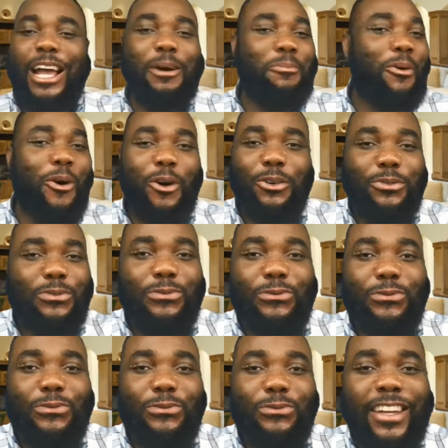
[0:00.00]
on
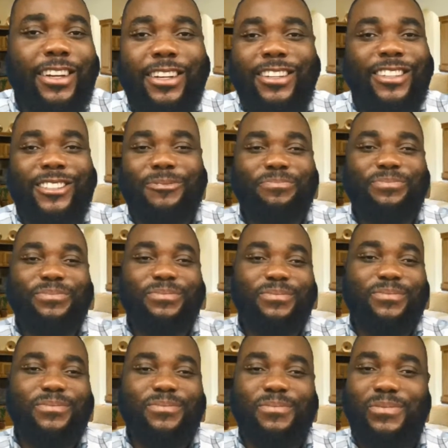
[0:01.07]
fire.
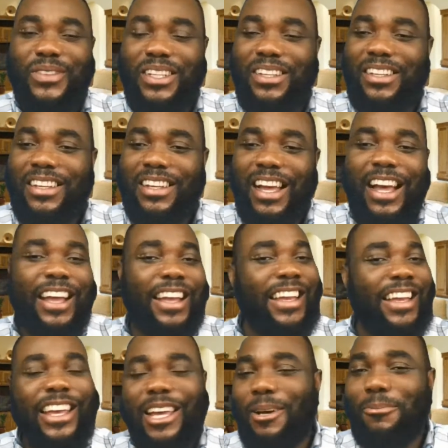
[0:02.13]
I
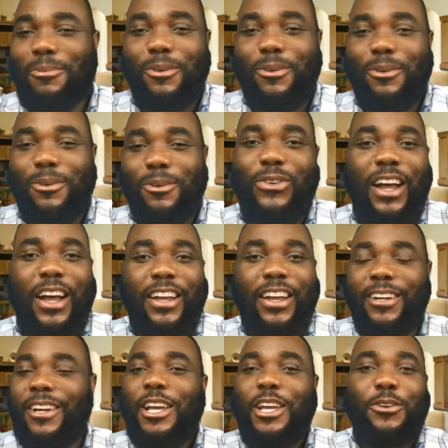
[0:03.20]
am on fire.
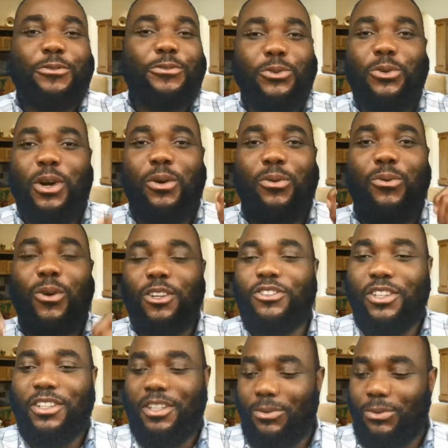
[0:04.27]
If you are watching
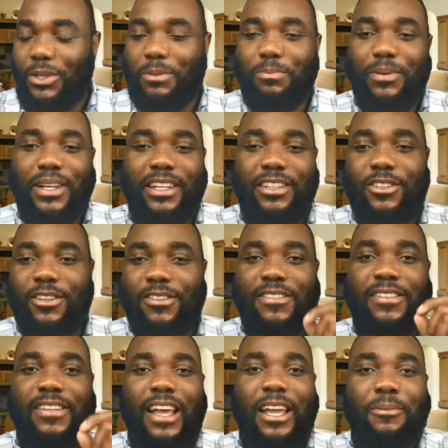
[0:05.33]
the replay, just
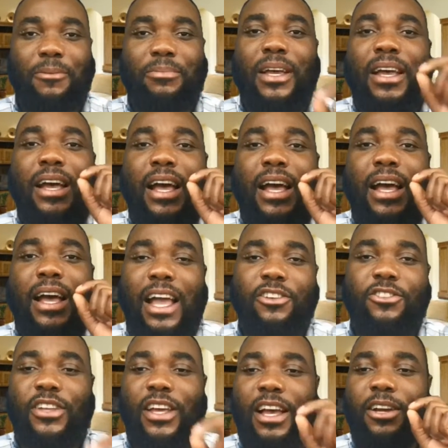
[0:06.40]
type
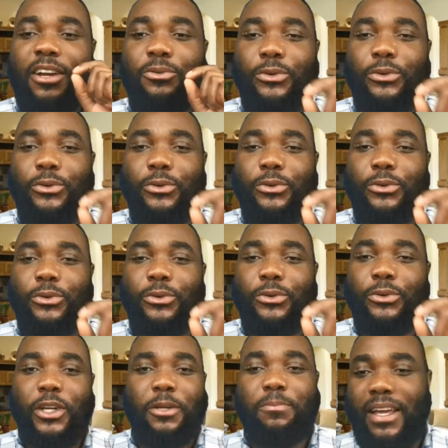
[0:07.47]
#replay
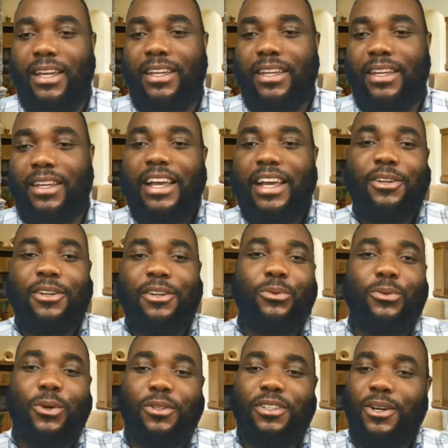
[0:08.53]
and we would
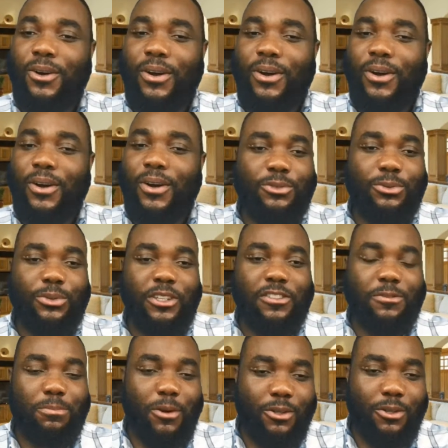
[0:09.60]
know how to
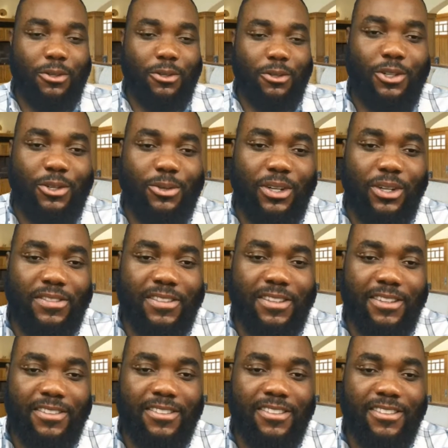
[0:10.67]
respond to your questions.
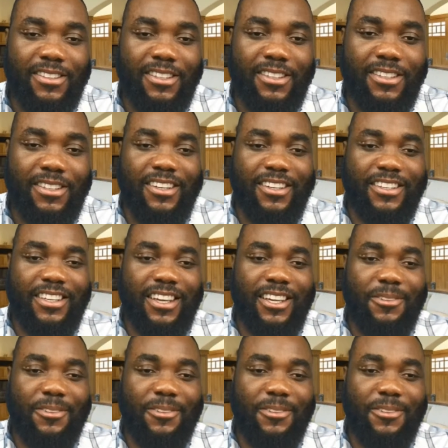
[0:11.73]
Okay?